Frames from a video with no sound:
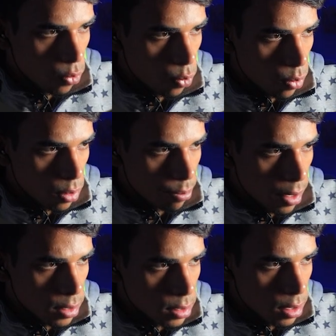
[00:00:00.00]
We will
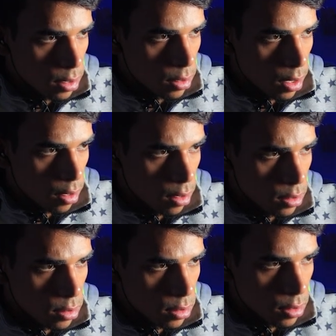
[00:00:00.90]
mask it like
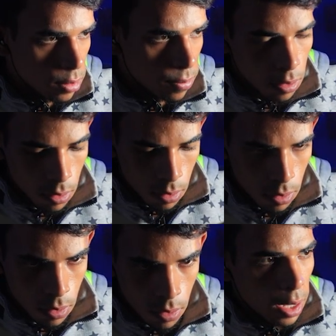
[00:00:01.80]
this,
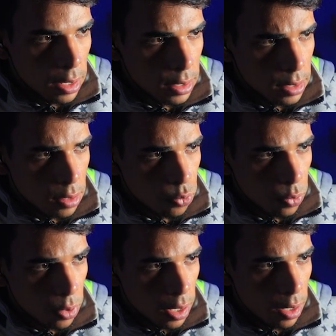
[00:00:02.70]
and that's it. We
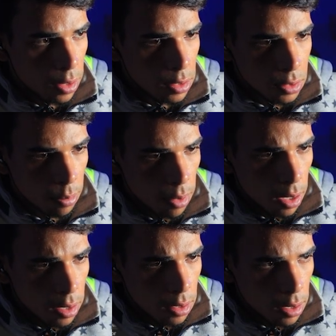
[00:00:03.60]
will give this
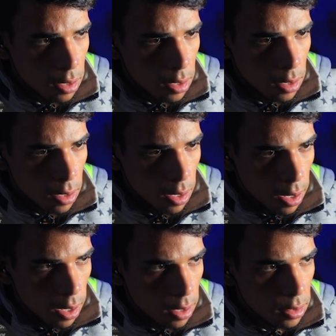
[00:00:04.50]
reply
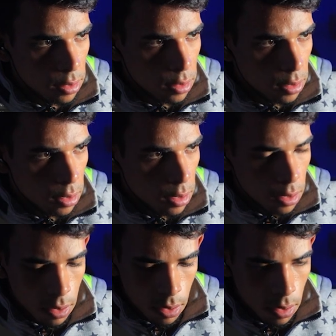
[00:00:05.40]
and
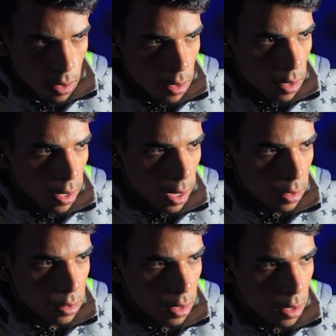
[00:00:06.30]

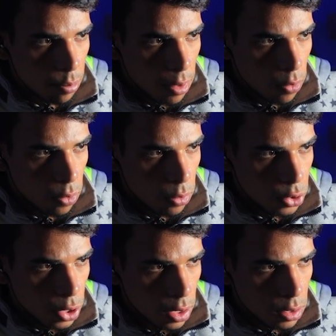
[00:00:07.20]
add it here, but we will
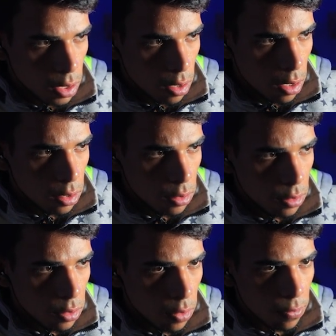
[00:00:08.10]
change the
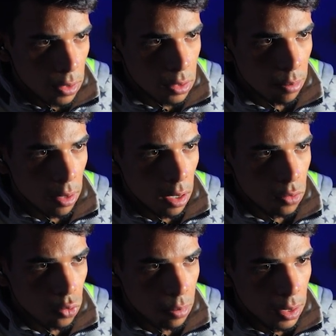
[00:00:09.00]
color of this reply
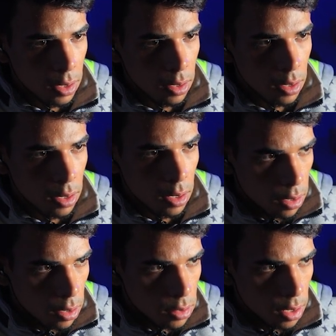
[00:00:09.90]
to be, I
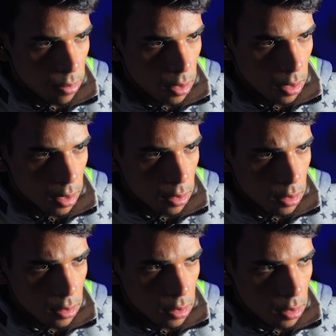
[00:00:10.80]
think, something like
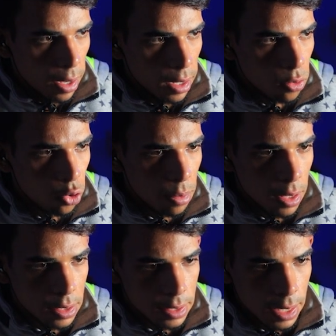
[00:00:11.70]
this, and copy
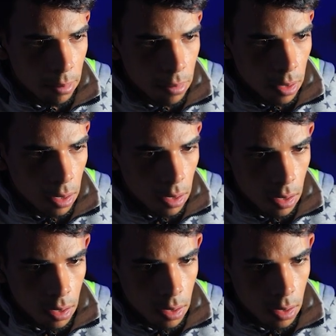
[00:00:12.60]
the same thing